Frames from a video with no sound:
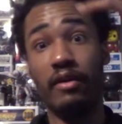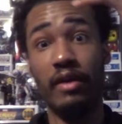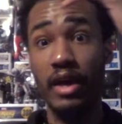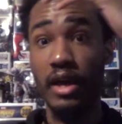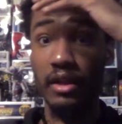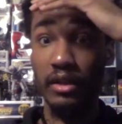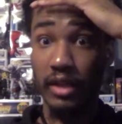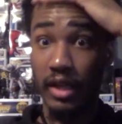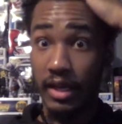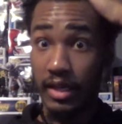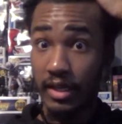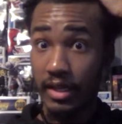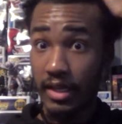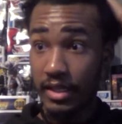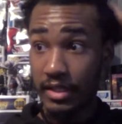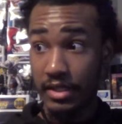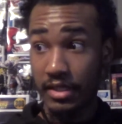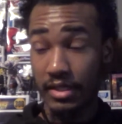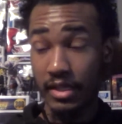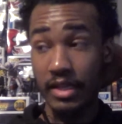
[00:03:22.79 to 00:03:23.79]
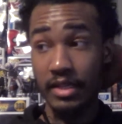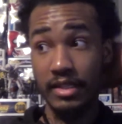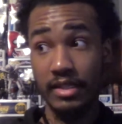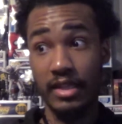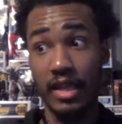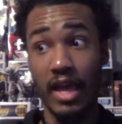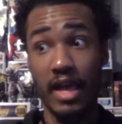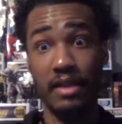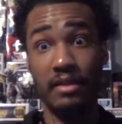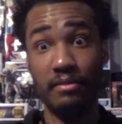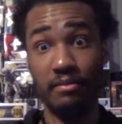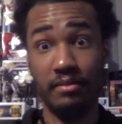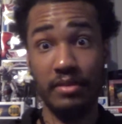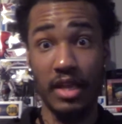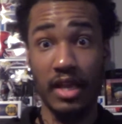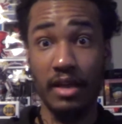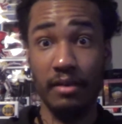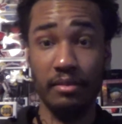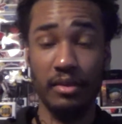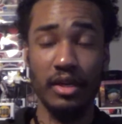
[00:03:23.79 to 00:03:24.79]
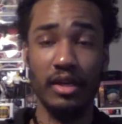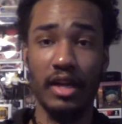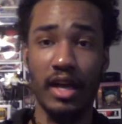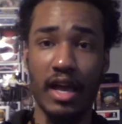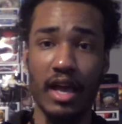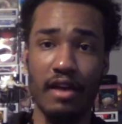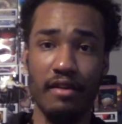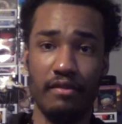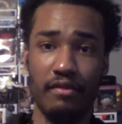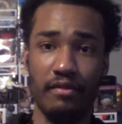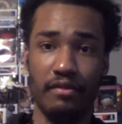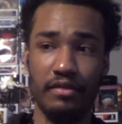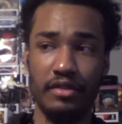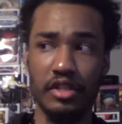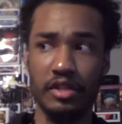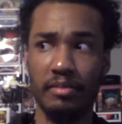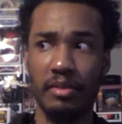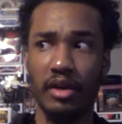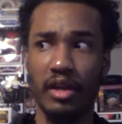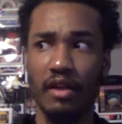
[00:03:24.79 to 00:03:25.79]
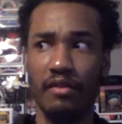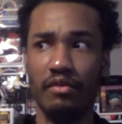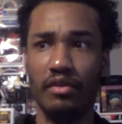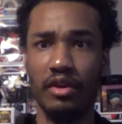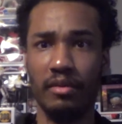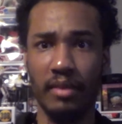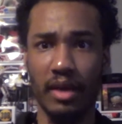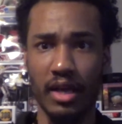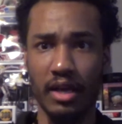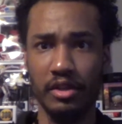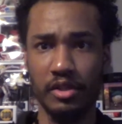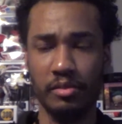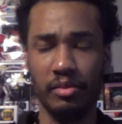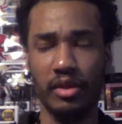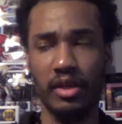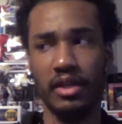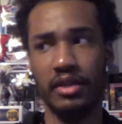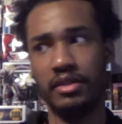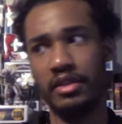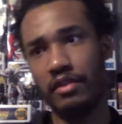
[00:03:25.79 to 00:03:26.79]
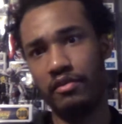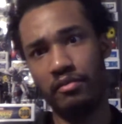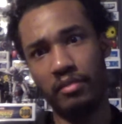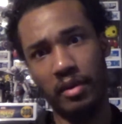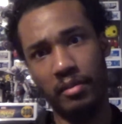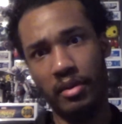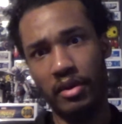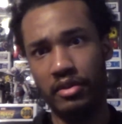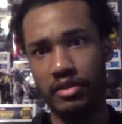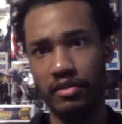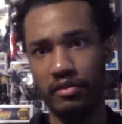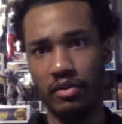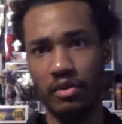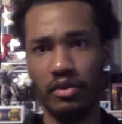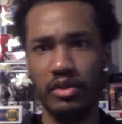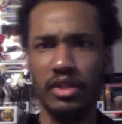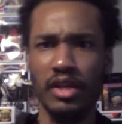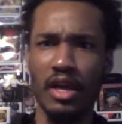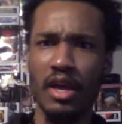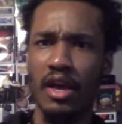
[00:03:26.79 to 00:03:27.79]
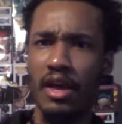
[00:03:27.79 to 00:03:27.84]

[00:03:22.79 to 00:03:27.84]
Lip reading: Hell, like it's that damn good. I have just about everyone in my house playing, except for my parents, of course.